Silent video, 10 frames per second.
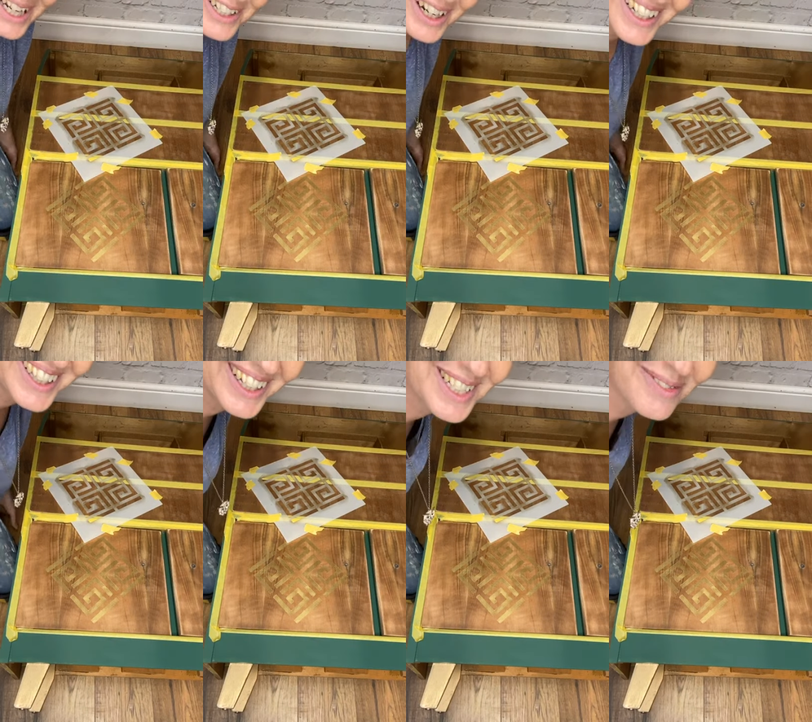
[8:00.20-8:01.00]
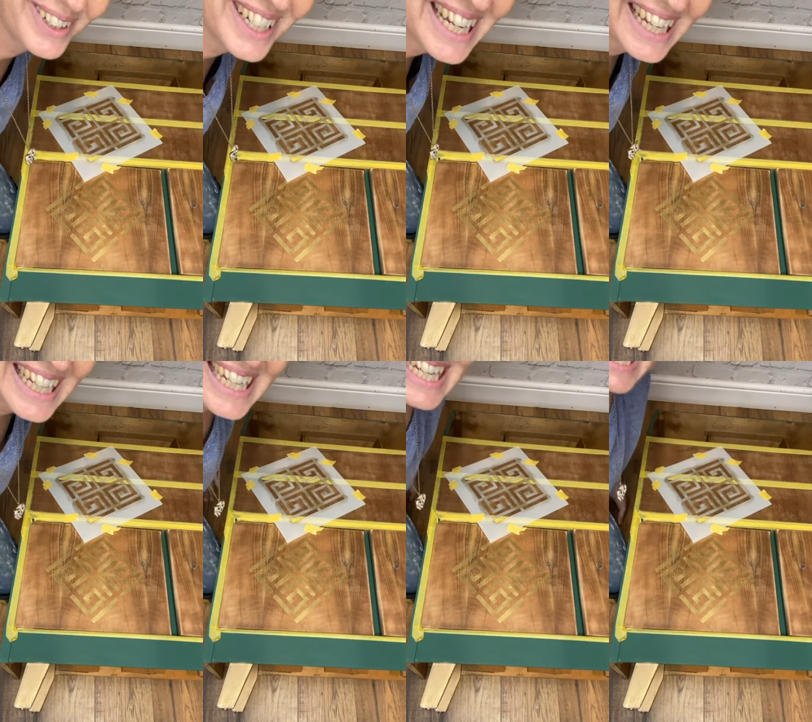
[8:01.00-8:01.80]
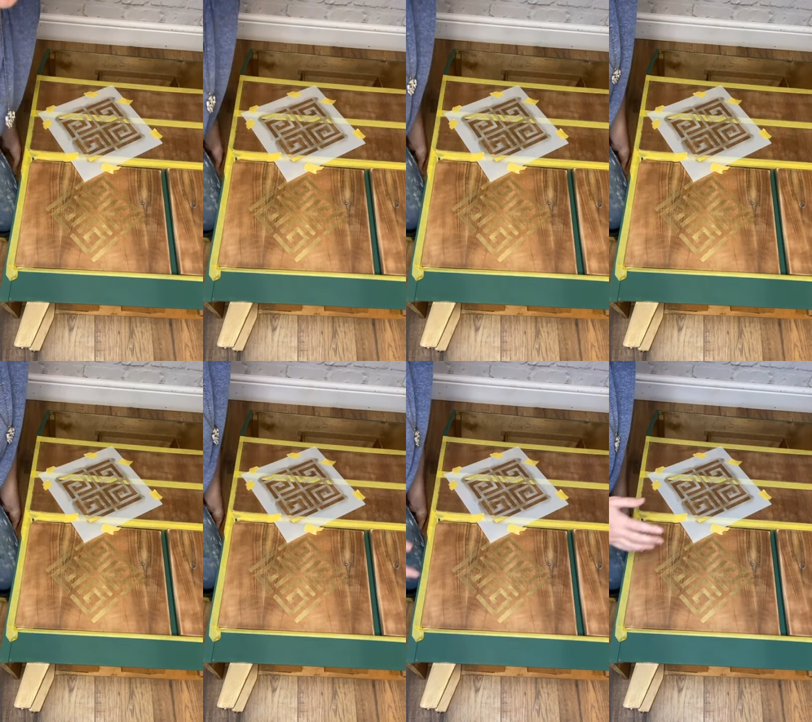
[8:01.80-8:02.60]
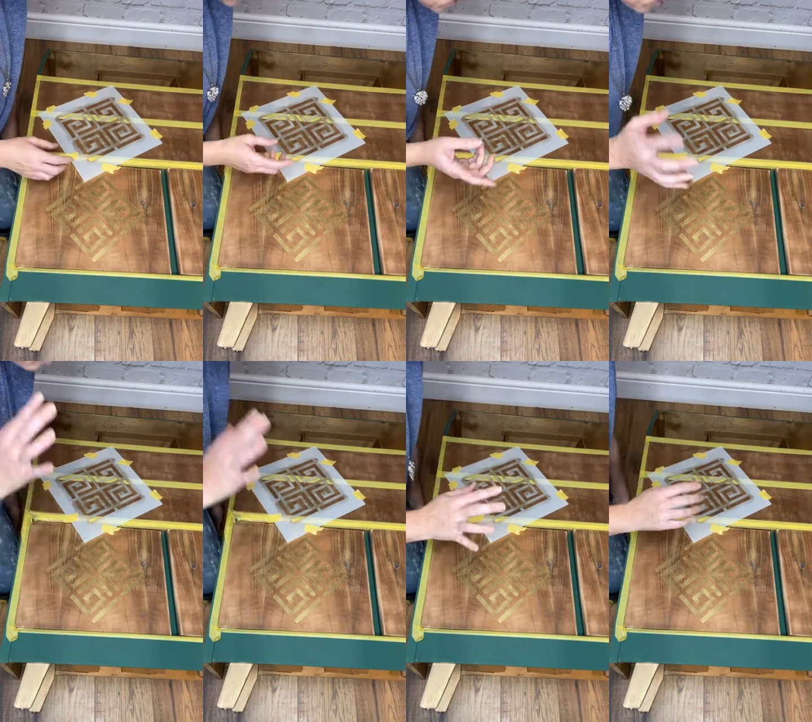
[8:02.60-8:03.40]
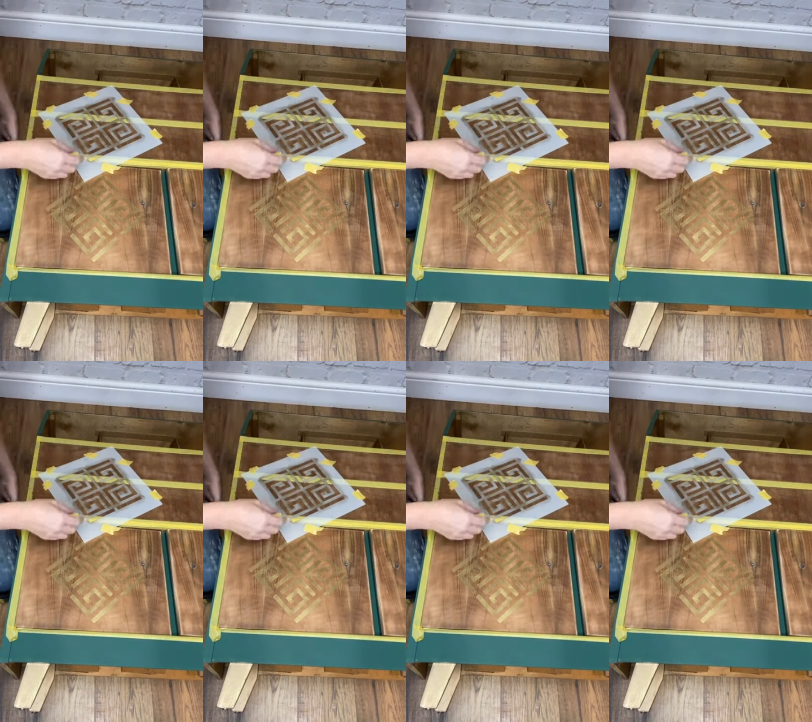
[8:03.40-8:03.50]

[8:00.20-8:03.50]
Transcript: Nobody's mouth can be seen.